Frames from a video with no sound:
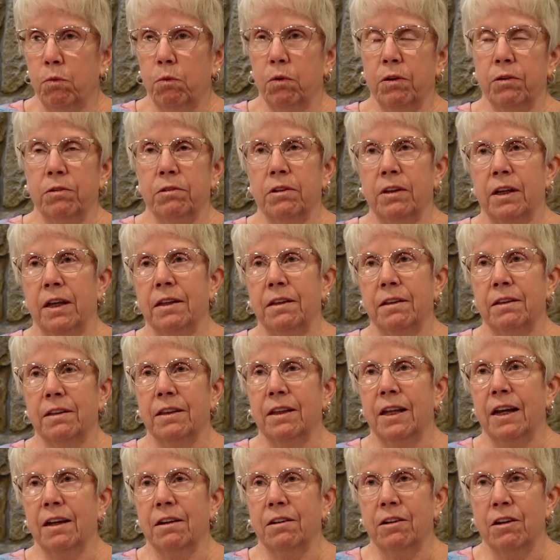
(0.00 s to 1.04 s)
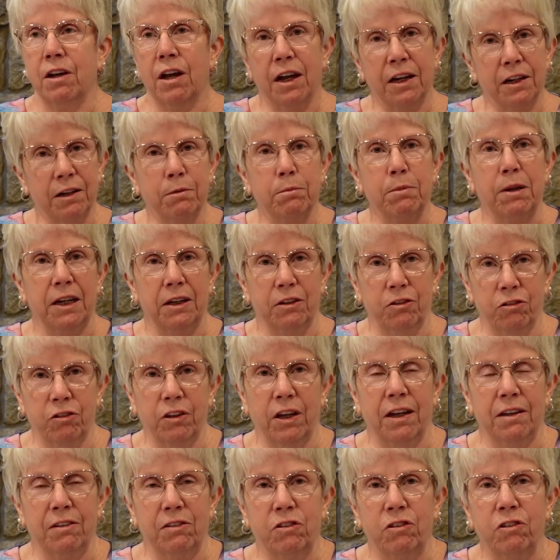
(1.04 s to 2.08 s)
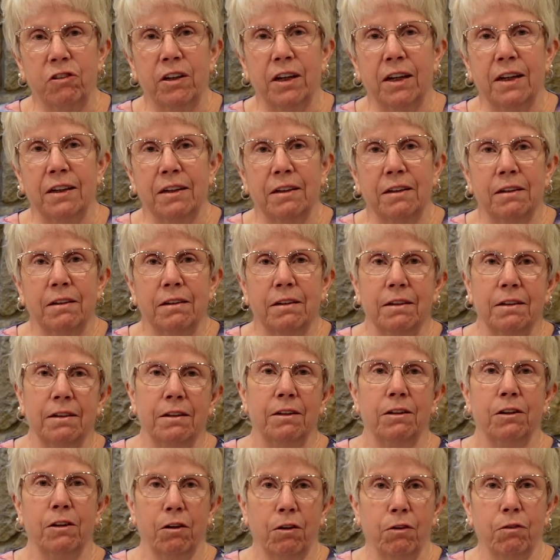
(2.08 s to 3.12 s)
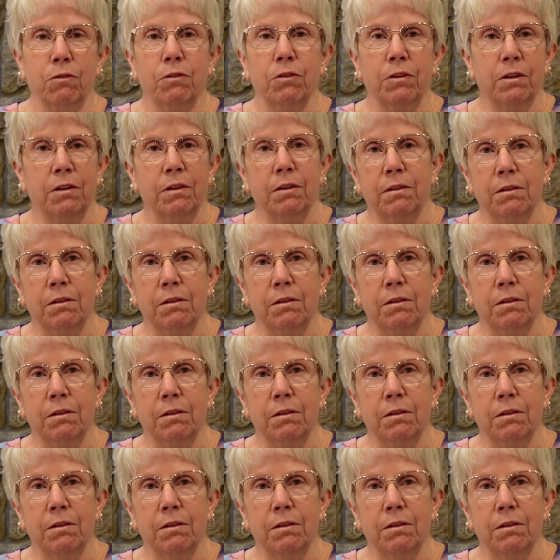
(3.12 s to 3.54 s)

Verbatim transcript: Well, that, that kind of makes sense that, uh, you know,